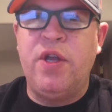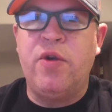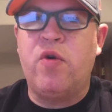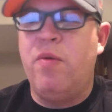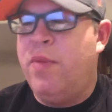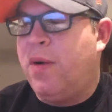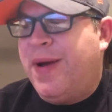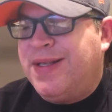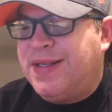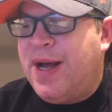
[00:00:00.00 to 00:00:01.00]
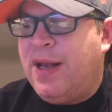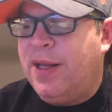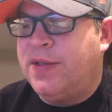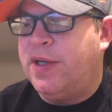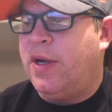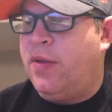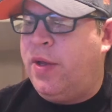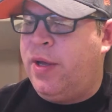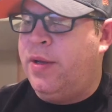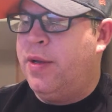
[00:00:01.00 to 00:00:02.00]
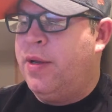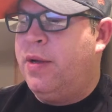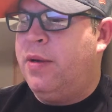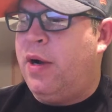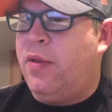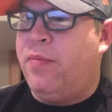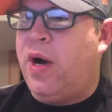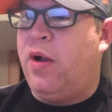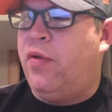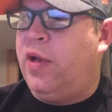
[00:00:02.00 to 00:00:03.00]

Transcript: the unicorn milk because it's not listed on the bottle.